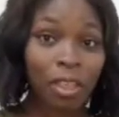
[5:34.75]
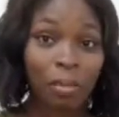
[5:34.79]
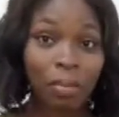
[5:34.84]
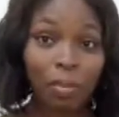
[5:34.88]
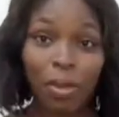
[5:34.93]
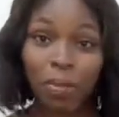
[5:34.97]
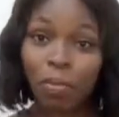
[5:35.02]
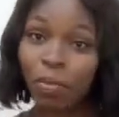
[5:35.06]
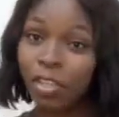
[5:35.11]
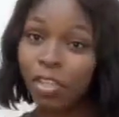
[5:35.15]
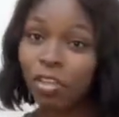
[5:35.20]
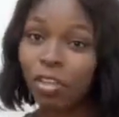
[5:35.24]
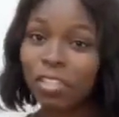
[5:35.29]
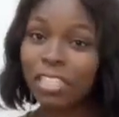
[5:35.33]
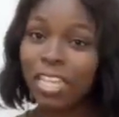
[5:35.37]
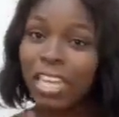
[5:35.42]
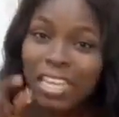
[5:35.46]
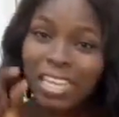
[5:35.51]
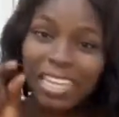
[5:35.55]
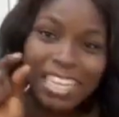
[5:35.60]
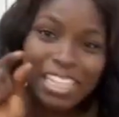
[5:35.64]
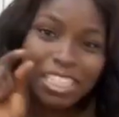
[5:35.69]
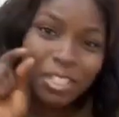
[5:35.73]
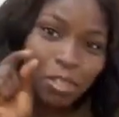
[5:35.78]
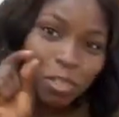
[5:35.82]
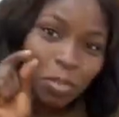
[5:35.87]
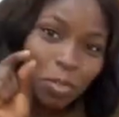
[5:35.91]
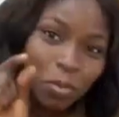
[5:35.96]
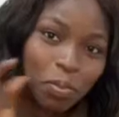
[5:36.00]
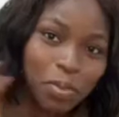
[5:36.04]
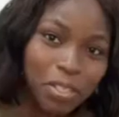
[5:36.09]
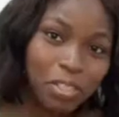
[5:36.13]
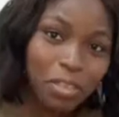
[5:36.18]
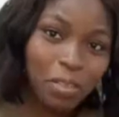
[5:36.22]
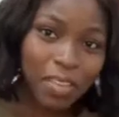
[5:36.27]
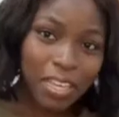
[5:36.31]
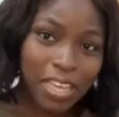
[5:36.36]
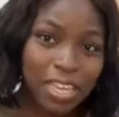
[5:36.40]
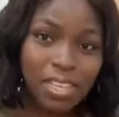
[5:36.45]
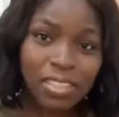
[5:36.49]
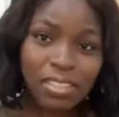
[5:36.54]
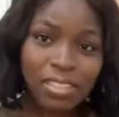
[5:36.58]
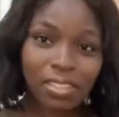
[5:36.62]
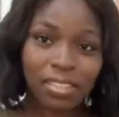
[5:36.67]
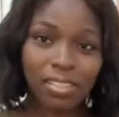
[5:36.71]
Maybe just a little bit of
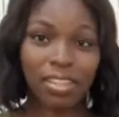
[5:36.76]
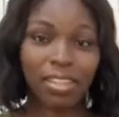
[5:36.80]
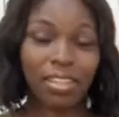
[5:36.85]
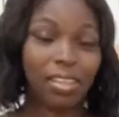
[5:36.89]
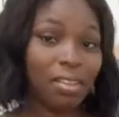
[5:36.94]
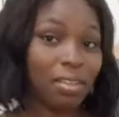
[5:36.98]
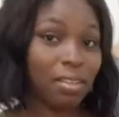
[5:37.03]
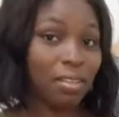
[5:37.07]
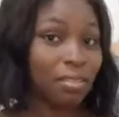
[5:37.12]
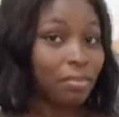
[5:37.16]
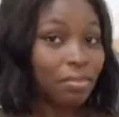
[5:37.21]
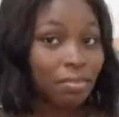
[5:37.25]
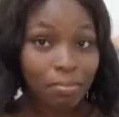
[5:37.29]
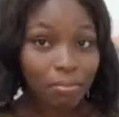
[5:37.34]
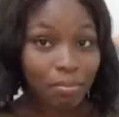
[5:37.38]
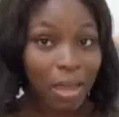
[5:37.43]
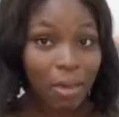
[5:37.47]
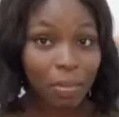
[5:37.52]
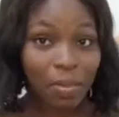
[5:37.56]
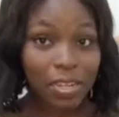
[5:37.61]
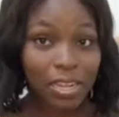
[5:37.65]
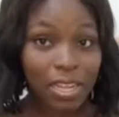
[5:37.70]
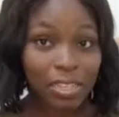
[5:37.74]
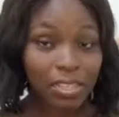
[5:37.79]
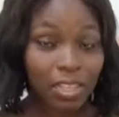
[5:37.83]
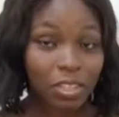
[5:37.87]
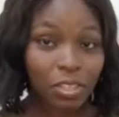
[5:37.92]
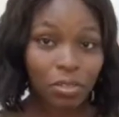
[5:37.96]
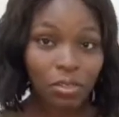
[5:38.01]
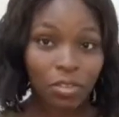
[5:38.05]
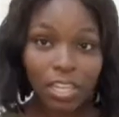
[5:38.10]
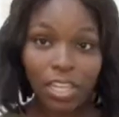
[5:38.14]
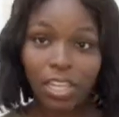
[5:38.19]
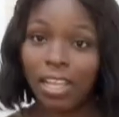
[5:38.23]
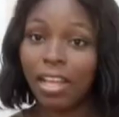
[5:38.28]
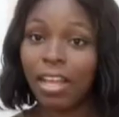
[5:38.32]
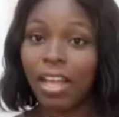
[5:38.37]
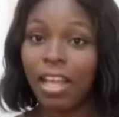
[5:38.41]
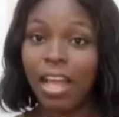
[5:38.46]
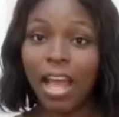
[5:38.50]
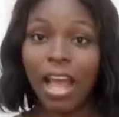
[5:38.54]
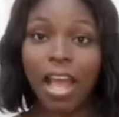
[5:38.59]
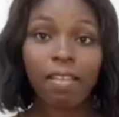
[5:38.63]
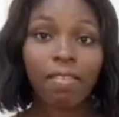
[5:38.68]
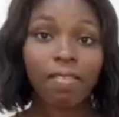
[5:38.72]
ease might be necessary,
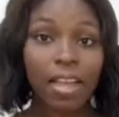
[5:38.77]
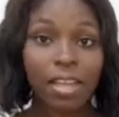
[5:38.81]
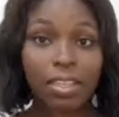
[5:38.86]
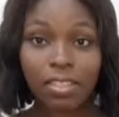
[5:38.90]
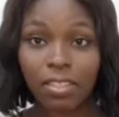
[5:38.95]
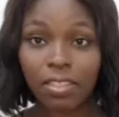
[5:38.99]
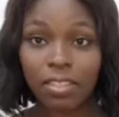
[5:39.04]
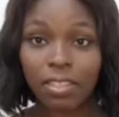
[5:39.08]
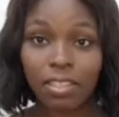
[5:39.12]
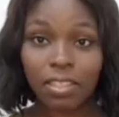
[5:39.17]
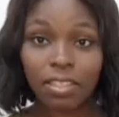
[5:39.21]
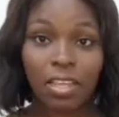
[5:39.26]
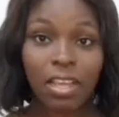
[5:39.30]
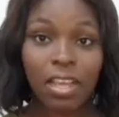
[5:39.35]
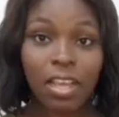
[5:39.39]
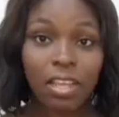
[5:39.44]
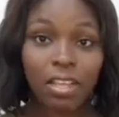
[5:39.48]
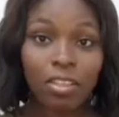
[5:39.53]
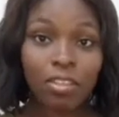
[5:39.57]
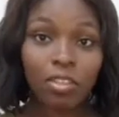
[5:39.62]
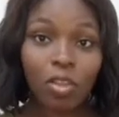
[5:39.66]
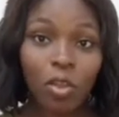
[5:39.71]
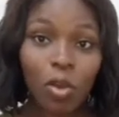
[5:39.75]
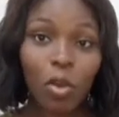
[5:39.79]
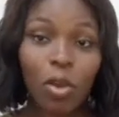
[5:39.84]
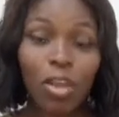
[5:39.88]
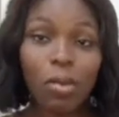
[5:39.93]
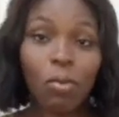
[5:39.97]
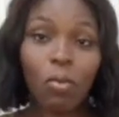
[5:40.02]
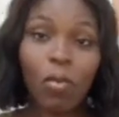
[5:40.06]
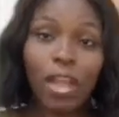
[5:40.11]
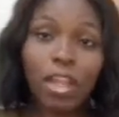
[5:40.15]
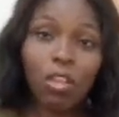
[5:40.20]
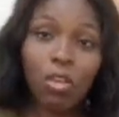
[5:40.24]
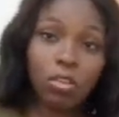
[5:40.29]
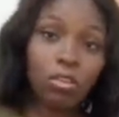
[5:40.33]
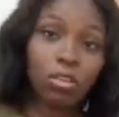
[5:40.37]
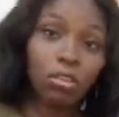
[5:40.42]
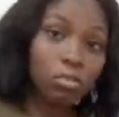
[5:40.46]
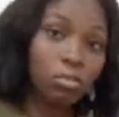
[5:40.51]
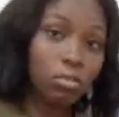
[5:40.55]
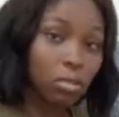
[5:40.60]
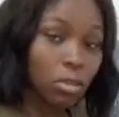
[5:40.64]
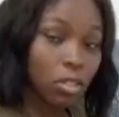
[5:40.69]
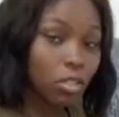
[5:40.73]
and that is it. So when you're
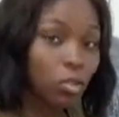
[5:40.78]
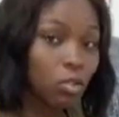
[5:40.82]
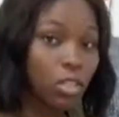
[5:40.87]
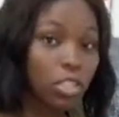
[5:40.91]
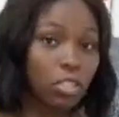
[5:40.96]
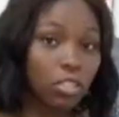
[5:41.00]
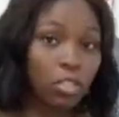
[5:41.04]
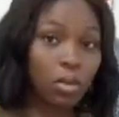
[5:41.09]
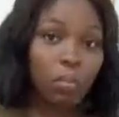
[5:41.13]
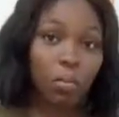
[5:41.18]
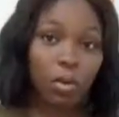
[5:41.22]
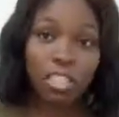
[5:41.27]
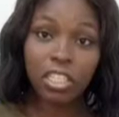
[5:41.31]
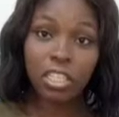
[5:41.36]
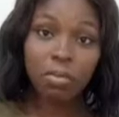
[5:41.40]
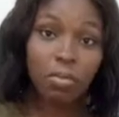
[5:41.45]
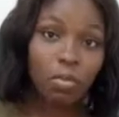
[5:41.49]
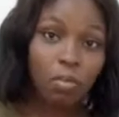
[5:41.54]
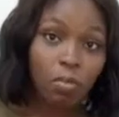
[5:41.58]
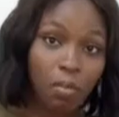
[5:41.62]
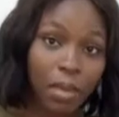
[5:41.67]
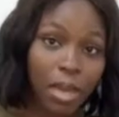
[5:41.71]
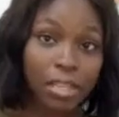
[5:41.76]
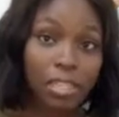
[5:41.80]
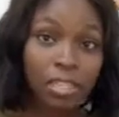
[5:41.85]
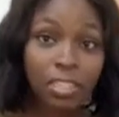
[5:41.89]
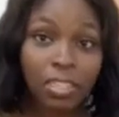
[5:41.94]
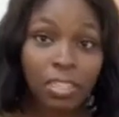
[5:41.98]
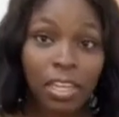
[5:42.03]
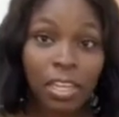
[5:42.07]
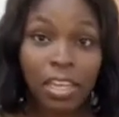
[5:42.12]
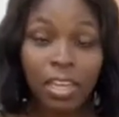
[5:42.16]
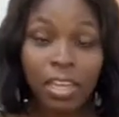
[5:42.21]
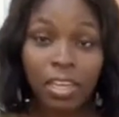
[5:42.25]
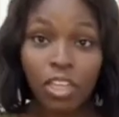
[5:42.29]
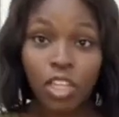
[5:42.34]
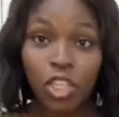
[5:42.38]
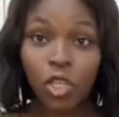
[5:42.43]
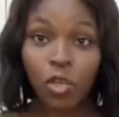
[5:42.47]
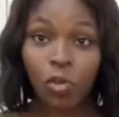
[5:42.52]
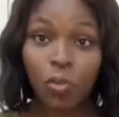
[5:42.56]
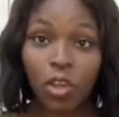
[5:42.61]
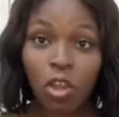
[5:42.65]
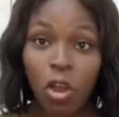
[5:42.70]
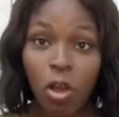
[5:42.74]
doing some body movements,
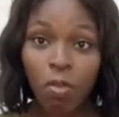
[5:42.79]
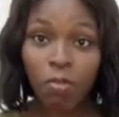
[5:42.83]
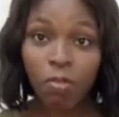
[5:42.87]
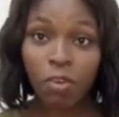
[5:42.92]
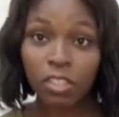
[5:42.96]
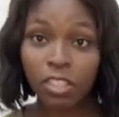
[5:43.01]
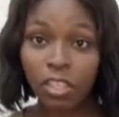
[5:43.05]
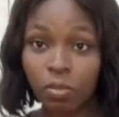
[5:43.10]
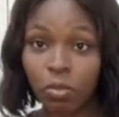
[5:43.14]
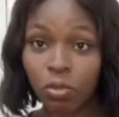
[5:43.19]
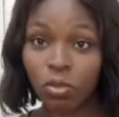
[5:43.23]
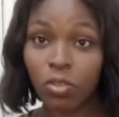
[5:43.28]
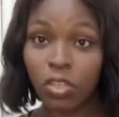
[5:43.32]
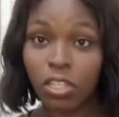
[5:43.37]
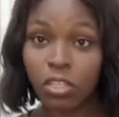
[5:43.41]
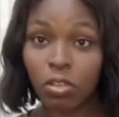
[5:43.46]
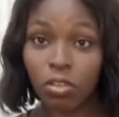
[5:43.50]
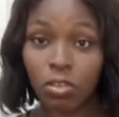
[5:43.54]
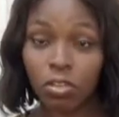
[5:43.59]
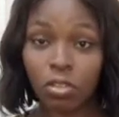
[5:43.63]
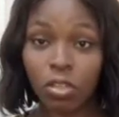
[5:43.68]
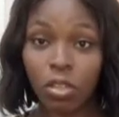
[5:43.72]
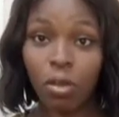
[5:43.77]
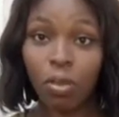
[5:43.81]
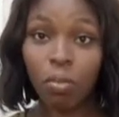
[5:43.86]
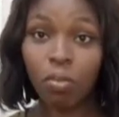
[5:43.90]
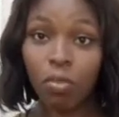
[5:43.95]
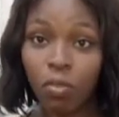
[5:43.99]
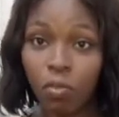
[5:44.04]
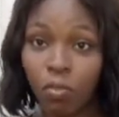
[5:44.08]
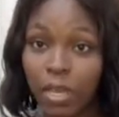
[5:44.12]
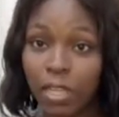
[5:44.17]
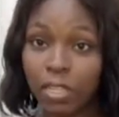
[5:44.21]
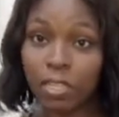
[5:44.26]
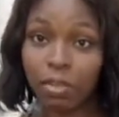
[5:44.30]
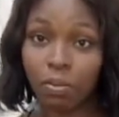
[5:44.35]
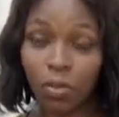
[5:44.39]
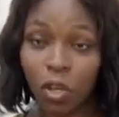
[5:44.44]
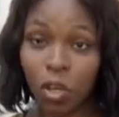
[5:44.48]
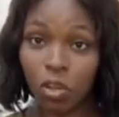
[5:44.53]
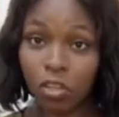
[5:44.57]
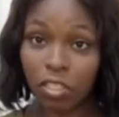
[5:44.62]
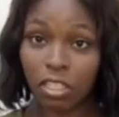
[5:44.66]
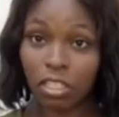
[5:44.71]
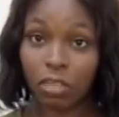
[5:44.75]
you'll be comfortable doing those movements
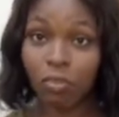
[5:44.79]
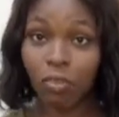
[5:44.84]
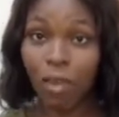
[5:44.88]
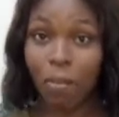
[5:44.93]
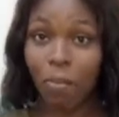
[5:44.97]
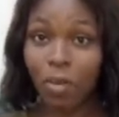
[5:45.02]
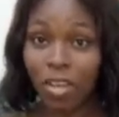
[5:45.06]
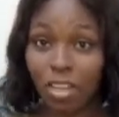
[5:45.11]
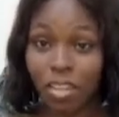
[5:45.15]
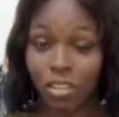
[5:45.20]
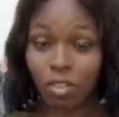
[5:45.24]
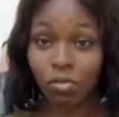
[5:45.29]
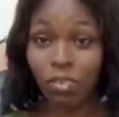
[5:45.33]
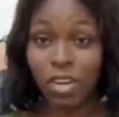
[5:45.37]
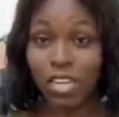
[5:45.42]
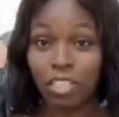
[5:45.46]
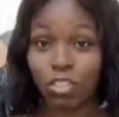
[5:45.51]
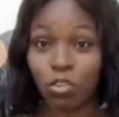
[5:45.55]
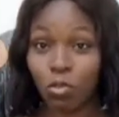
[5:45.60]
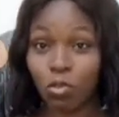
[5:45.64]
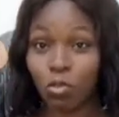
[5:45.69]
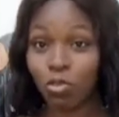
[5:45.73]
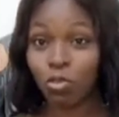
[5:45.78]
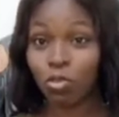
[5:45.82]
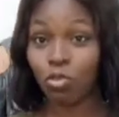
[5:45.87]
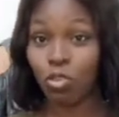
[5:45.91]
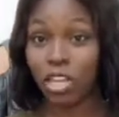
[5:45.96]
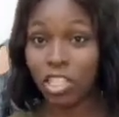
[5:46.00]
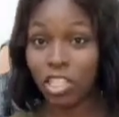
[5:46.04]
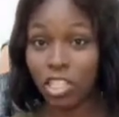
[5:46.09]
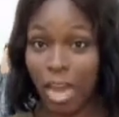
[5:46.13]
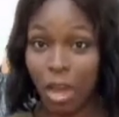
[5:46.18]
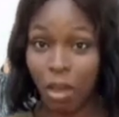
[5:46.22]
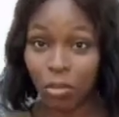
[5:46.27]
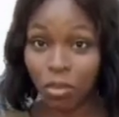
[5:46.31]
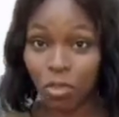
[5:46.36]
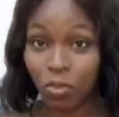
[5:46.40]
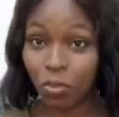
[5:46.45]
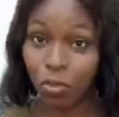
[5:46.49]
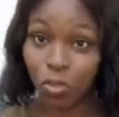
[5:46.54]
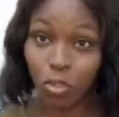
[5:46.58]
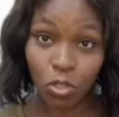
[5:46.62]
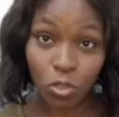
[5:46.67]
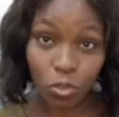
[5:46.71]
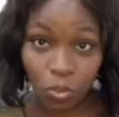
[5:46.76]
because the fabric is ready to stretch out
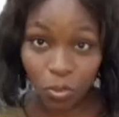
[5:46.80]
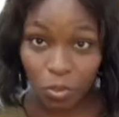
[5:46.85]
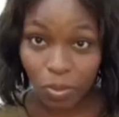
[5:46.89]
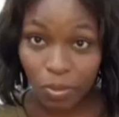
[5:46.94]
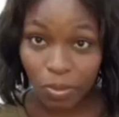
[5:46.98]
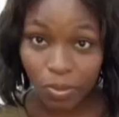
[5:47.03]
for you.